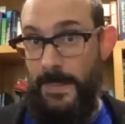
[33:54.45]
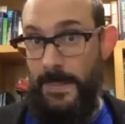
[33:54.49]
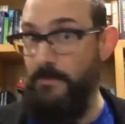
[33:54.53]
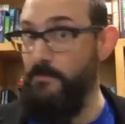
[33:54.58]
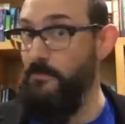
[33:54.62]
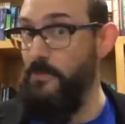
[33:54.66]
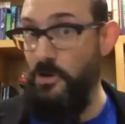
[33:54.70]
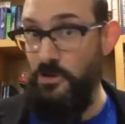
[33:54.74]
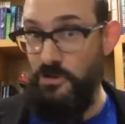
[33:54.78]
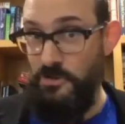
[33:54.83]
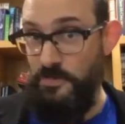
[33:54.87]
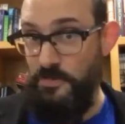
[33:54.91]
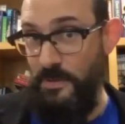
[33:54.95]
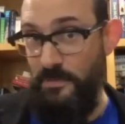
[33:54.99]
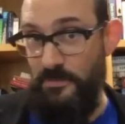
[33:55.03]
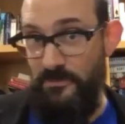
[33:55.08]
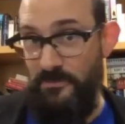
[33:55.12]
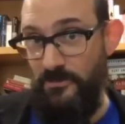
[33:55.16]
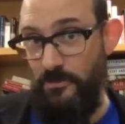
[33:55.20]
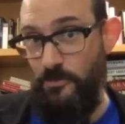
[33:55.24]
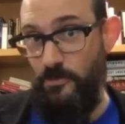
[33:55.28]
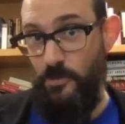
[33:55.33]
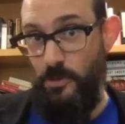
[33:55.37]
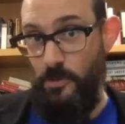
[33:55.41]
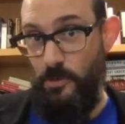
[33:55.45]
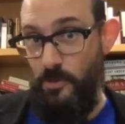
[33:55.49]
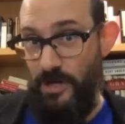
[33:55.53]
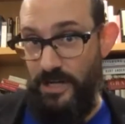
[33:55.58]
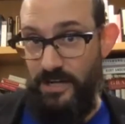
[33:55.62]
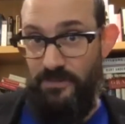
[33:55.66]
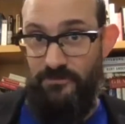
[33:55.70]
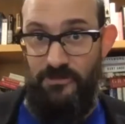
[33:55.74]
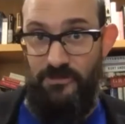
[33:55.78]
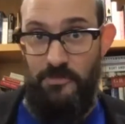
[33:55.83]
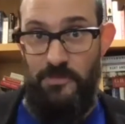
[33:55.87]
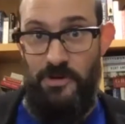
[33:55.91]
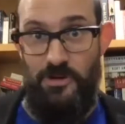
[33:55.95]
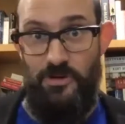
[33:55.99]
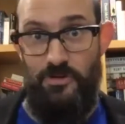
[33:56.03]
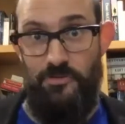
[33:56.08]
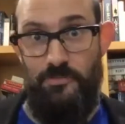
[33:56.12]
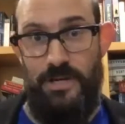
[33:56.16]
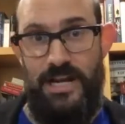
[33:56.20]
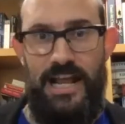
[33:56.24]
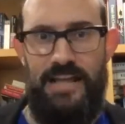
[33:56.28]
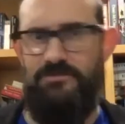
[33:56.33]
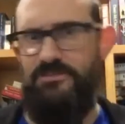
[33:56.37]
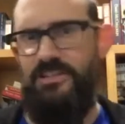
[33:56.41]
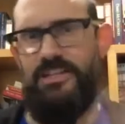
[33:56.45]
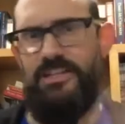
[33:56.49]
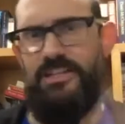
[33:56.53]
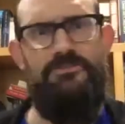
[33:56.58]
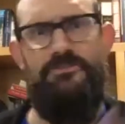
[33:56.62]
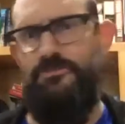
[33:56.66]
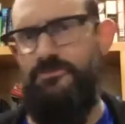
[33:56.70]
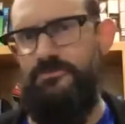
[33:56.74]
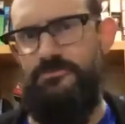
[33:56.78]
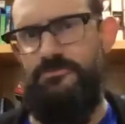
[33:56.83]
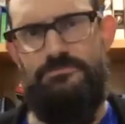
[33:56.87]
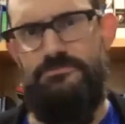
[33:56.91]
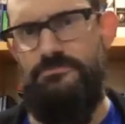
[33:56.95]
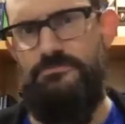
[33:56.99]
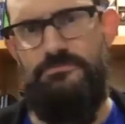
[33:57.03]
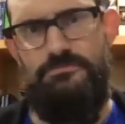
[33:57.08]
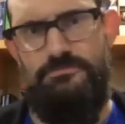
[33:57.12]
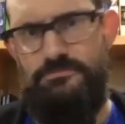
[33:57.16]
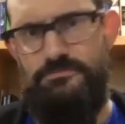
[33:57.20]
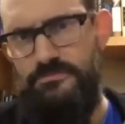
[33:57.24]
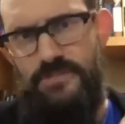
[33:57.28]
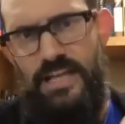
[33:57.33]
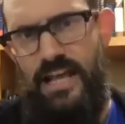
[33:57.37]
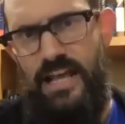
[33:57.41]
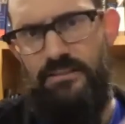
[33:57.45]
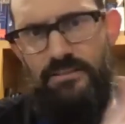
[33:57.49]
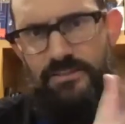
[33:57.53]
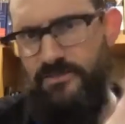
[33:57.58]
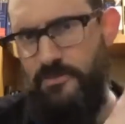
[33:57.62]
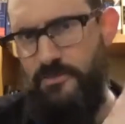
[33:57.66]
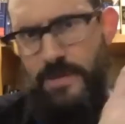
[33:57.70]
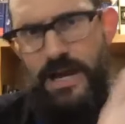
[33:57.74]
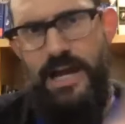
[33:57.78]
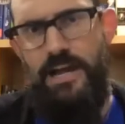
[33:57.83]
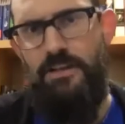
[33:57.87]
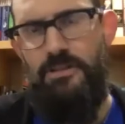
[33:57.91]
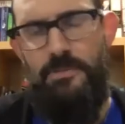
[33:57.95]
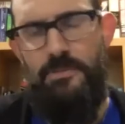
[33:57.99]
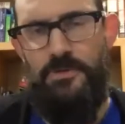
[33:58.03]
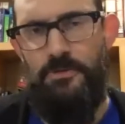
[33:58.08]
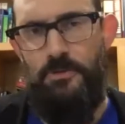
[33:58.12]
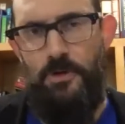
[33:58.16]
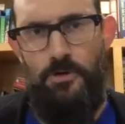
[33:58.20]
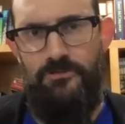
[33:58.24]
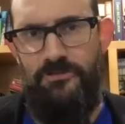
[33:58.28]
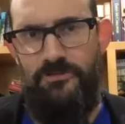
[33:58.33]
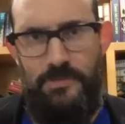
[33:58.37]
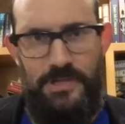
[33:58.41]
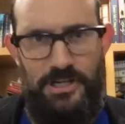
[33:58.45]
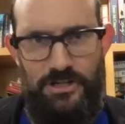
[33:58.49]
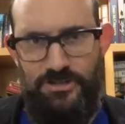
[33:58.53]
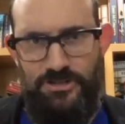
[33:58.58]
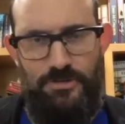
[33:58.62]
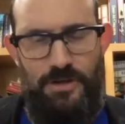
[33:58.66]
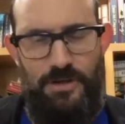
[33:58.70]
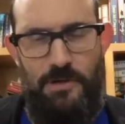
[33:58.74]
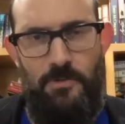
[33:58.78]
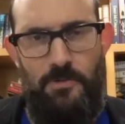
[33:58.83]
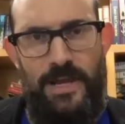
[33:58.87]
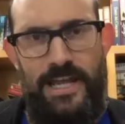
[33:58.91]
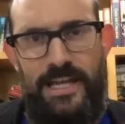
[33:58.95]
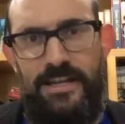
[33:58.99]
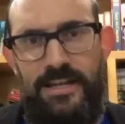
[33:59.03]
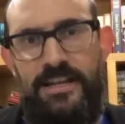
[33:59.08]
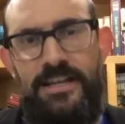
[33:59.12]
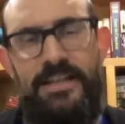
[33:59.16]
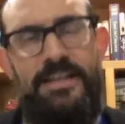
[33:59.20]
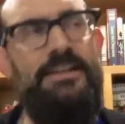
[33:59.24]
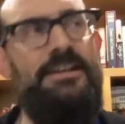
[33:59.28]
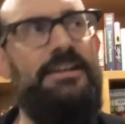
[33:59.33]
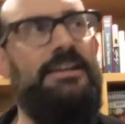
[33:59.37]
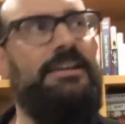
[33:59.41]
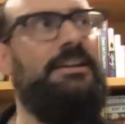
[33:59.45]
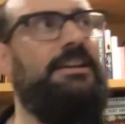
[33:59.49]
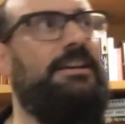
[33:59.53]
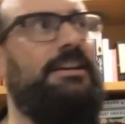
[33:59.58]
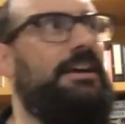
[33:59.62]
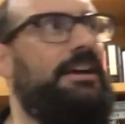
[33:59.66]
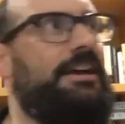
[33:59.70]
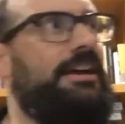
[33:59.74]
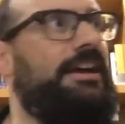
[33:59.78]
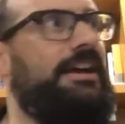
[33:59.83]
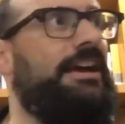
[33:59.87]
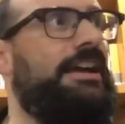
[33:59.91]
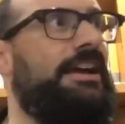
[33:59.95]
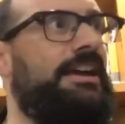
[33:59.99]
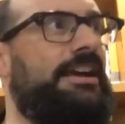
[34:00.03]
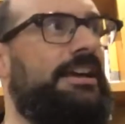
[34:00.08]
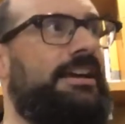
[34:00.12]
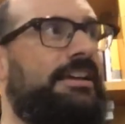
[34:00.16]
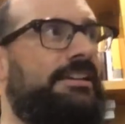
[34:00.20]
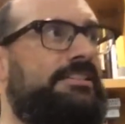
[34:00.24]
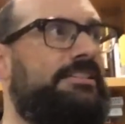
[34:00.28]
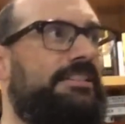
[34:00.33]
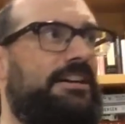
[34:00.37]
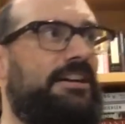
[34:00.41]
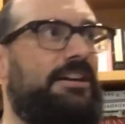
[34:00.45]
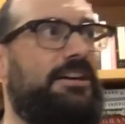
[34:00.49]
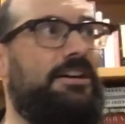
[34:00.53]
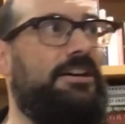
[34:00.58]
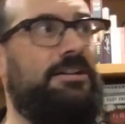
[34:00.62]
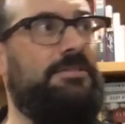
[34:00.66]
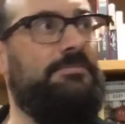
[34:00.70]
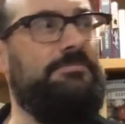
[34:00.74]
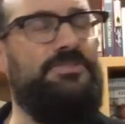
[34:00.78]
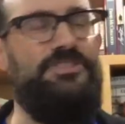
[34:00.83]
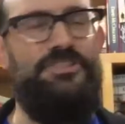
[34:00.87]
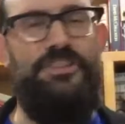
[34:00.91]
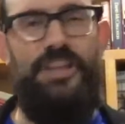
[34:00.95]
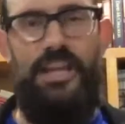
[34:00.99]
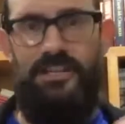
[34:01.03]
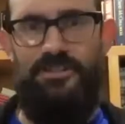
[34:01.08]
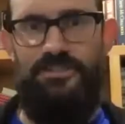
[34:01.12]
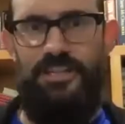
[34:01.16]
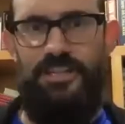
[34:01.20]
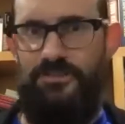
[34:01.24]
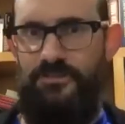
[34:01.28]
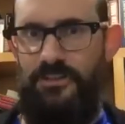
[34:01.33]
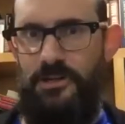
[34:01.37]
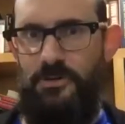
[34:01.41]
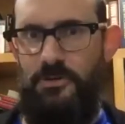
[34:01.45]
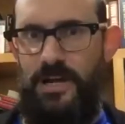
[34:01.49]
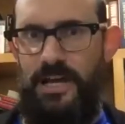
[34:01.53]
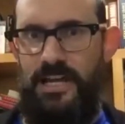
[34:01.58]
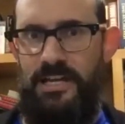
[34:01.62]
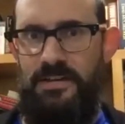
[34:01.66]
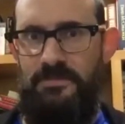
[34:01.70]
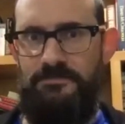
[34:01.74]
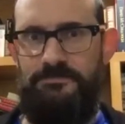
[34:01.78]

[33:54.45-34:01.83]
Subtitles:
most people were working from home, but I live a mile up the road from there. So I went and stayed 6 feet away